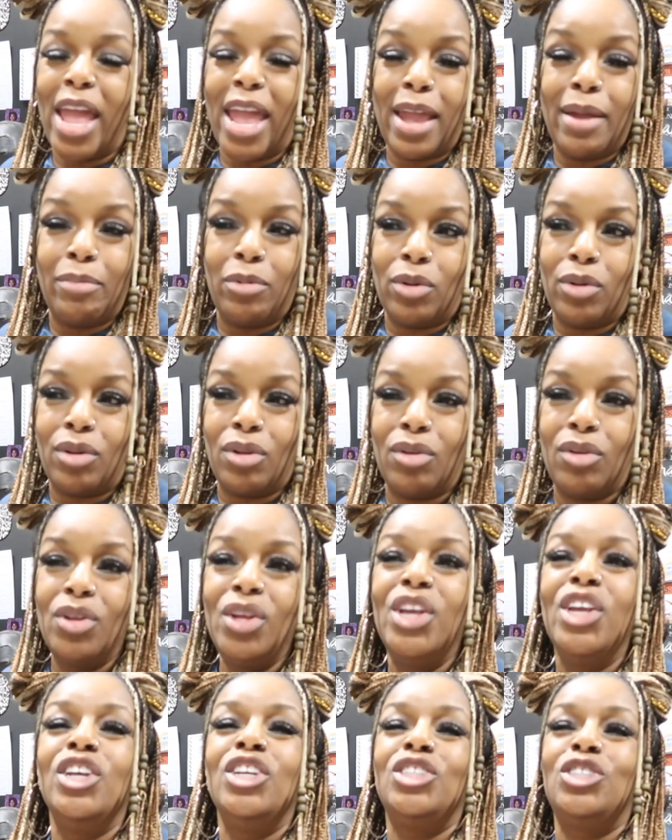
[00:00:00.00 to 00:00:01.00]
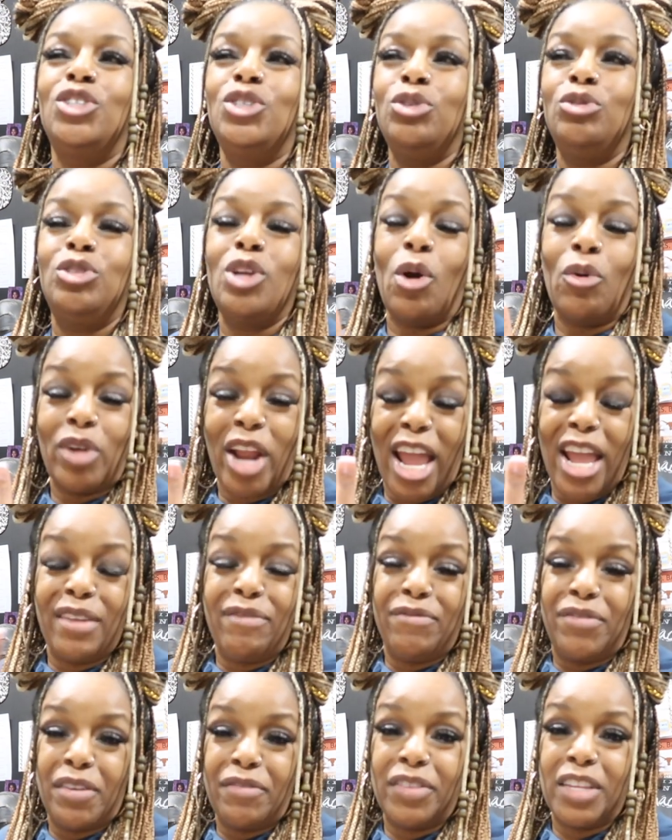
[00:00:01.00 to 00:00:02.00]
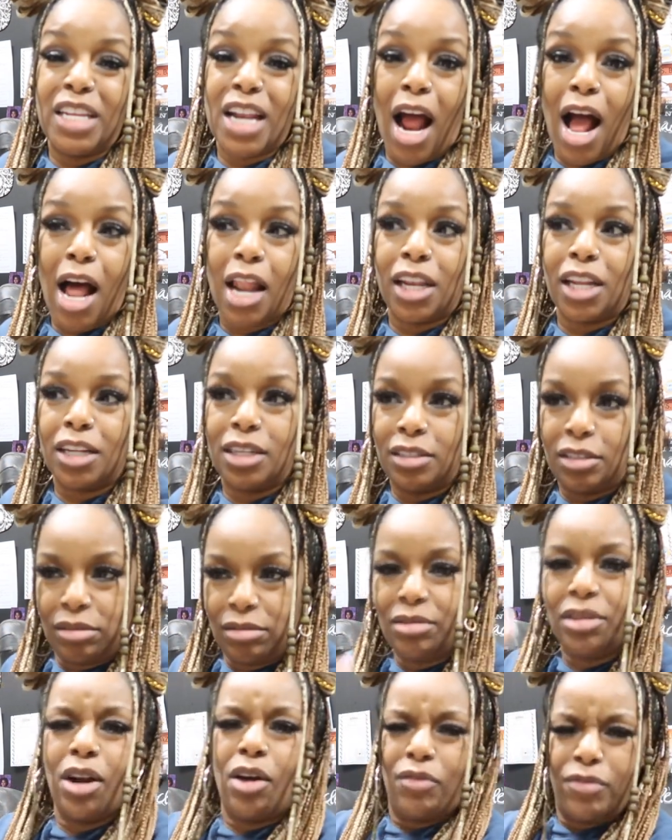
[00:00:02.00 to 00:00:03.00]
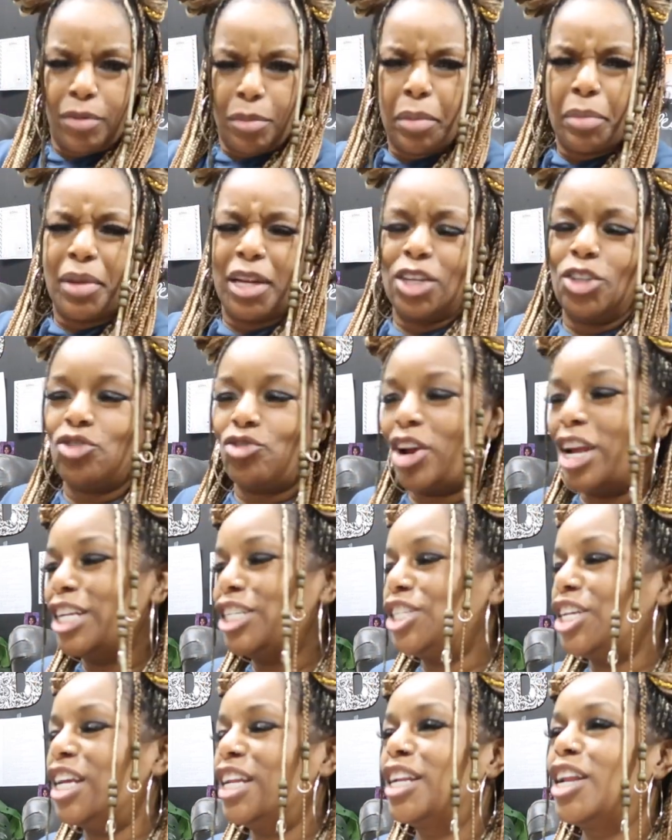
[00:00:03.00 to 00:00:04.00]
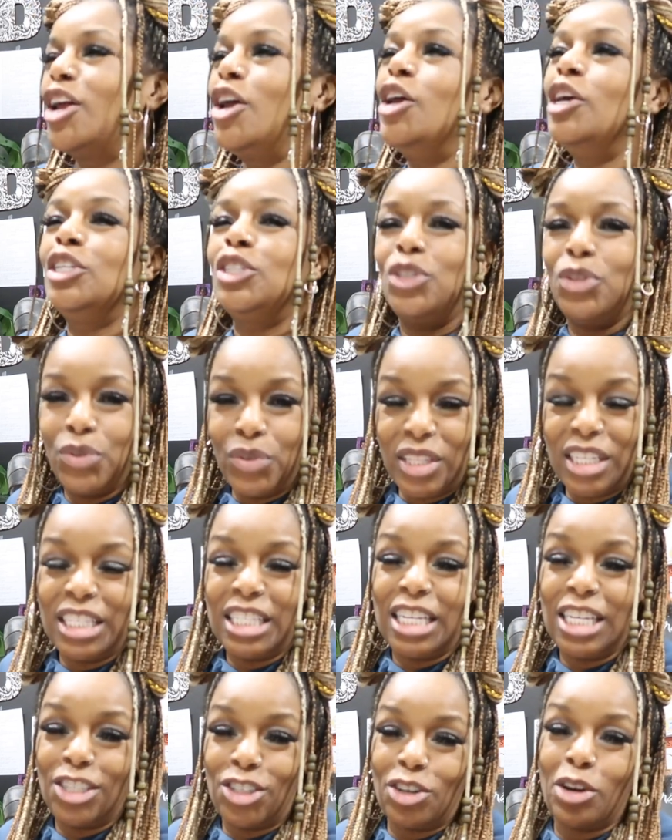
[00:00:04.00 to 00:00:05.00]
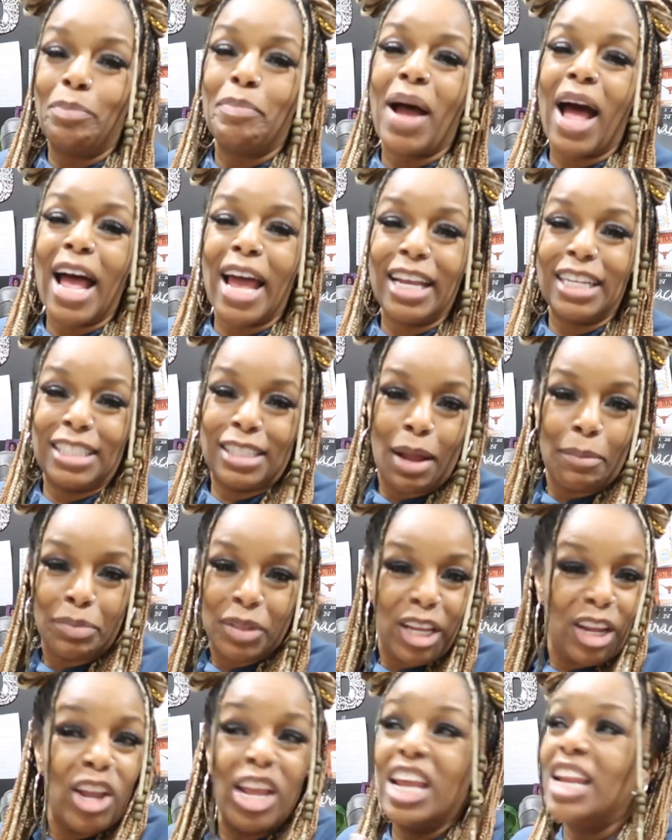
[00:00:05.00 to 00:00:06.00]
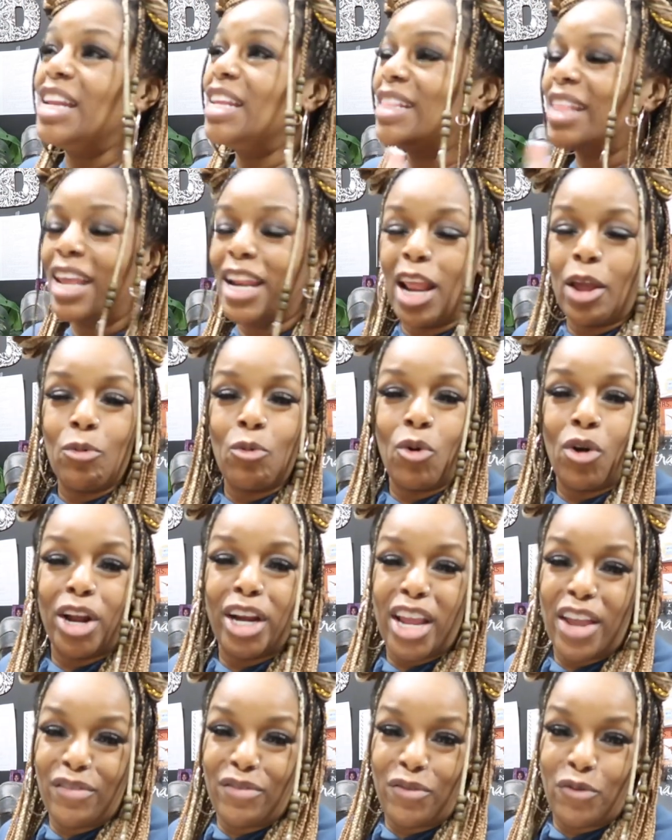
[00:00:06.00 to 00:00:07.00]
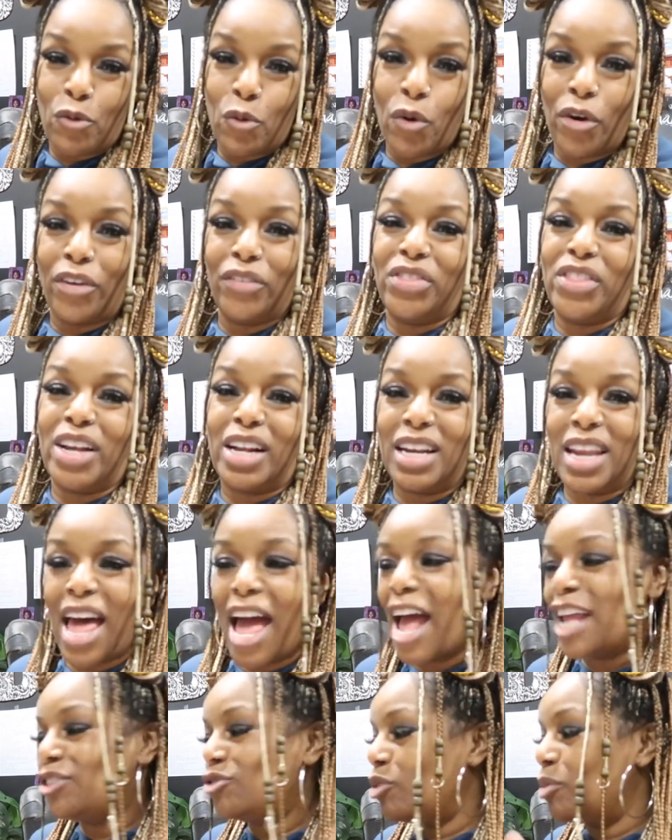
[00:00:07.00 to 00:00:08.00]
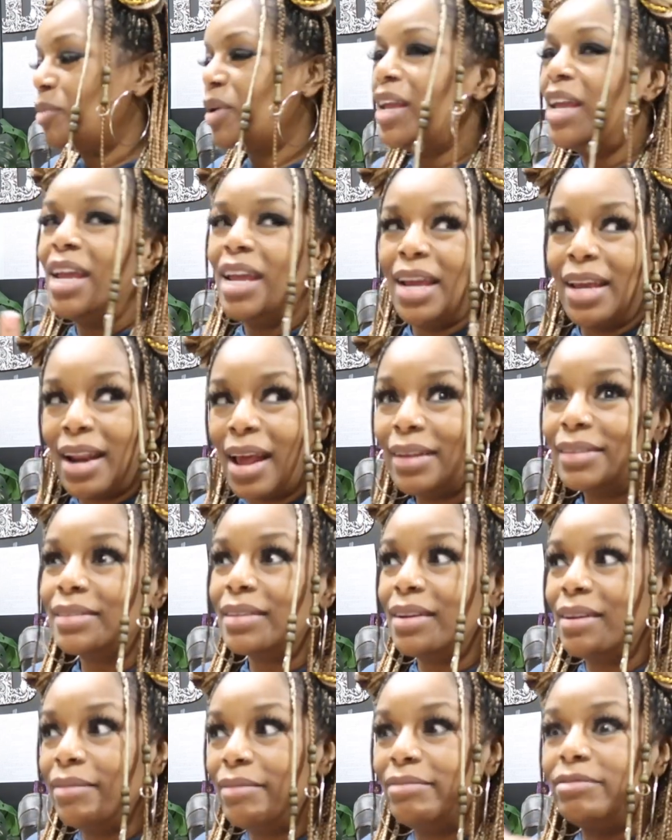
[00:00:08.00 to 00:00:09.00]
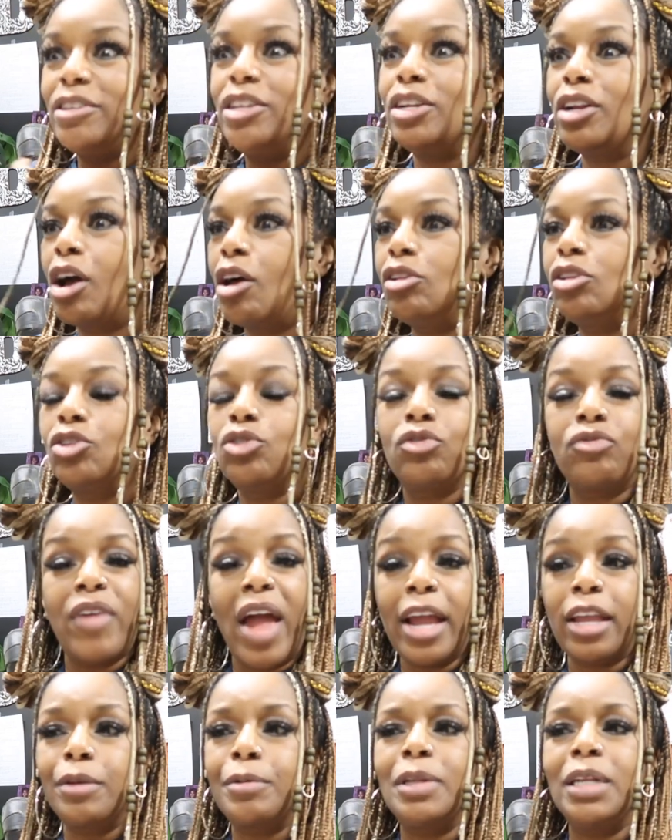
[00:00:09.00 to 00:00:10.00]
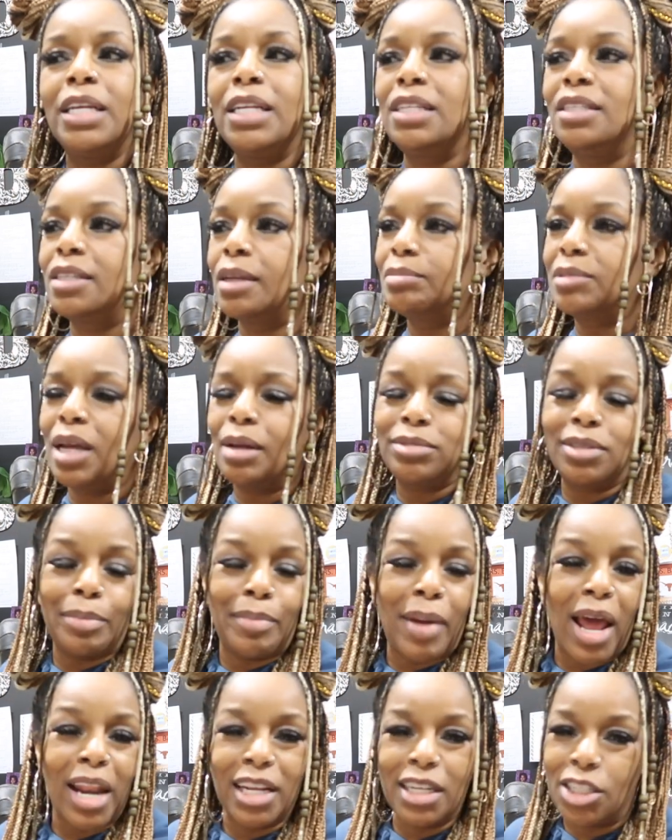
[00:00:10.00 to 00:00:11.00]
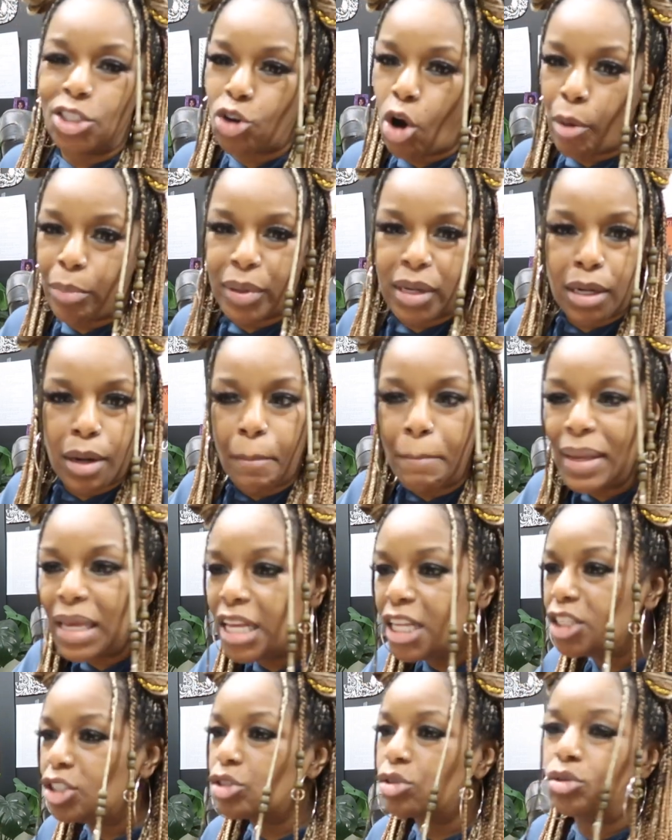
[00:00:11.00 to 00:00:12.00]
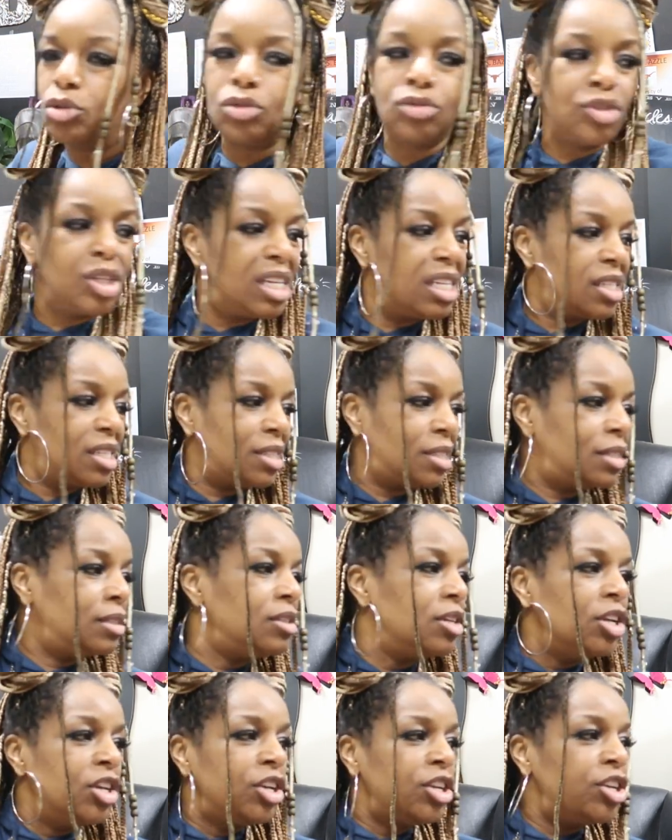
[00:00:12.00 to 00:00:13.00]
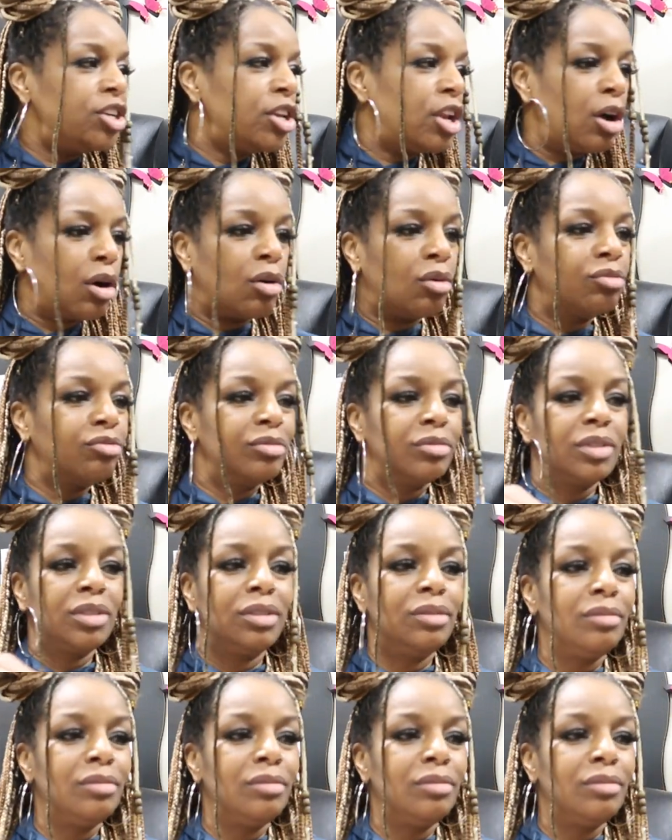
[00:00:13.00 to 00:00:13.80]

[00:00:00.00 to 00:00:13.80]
able to donate $50, you know, from administration to the teacher to buy something, anything they wanted for the classroom. And I said, um, you know, a little vacuum cleaning sometimes somebody's sharpening a pencil, you need to, you know,